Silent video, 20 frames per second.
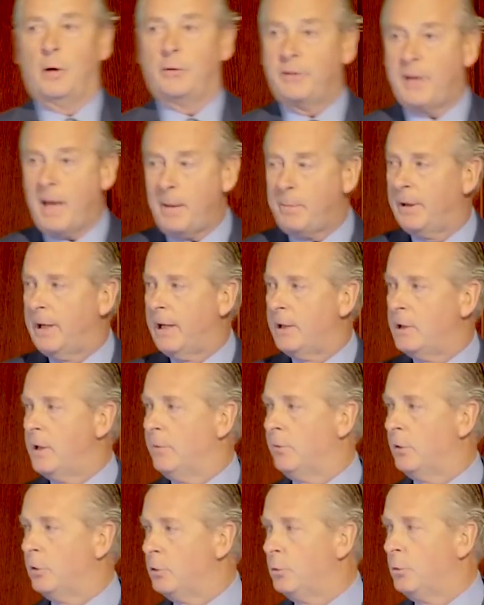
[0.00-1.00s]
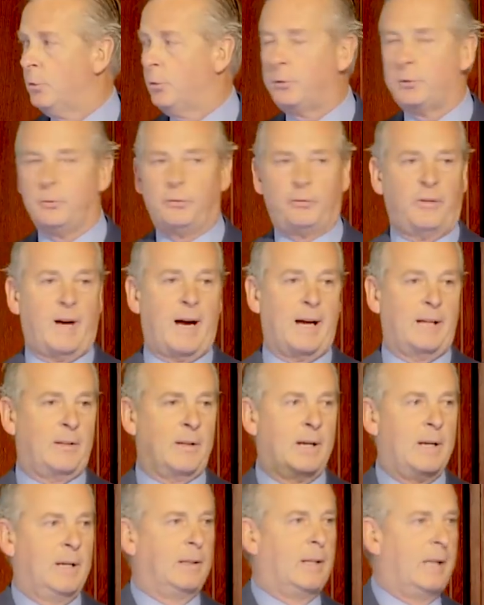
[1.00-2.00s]
On top of that, you have a tool to
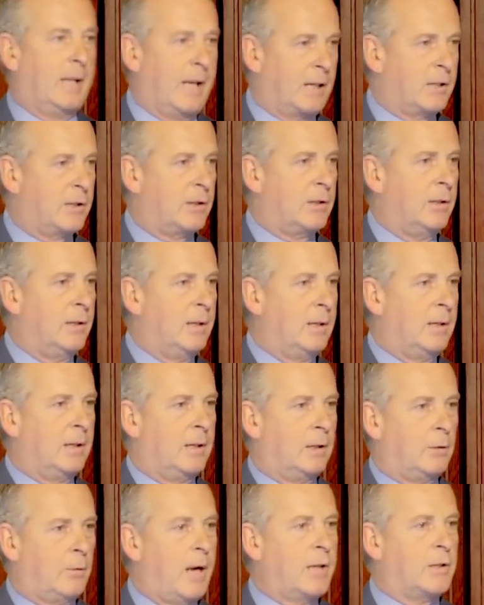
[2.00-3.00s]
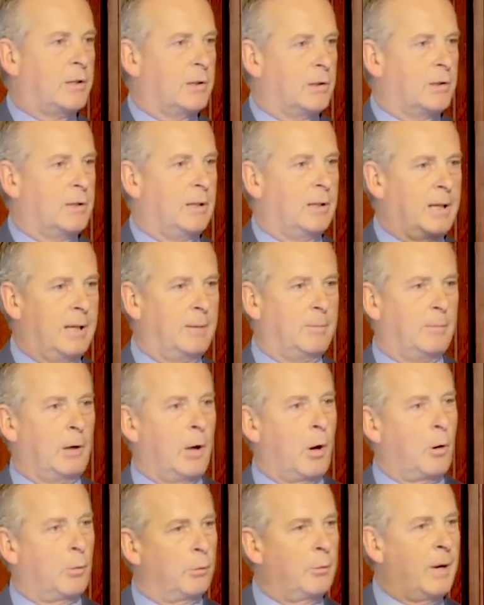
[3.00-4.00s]
fight the next crisis. You can
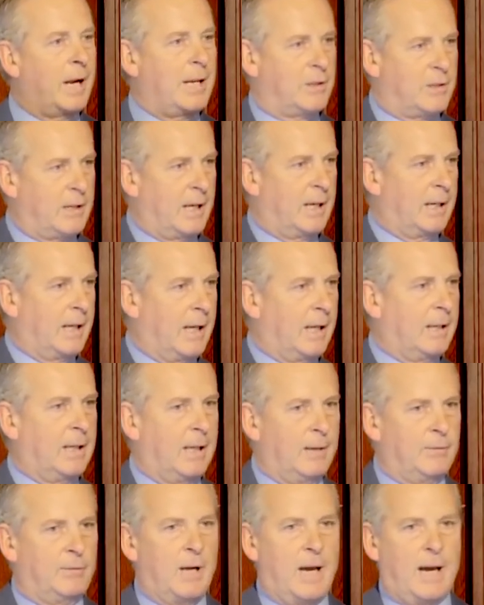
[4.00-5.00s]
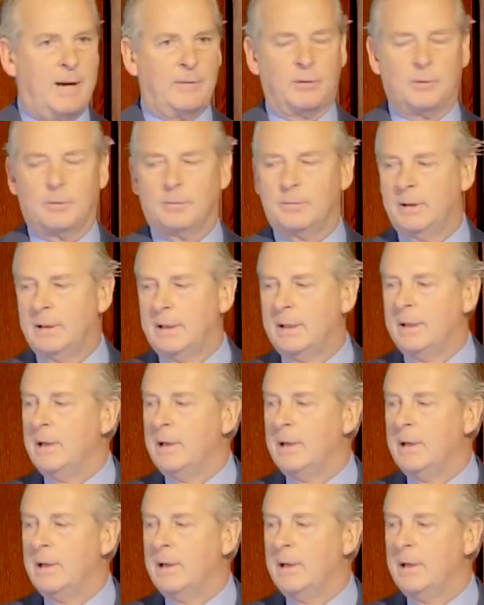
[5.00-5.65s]
lower rates then again if you have to.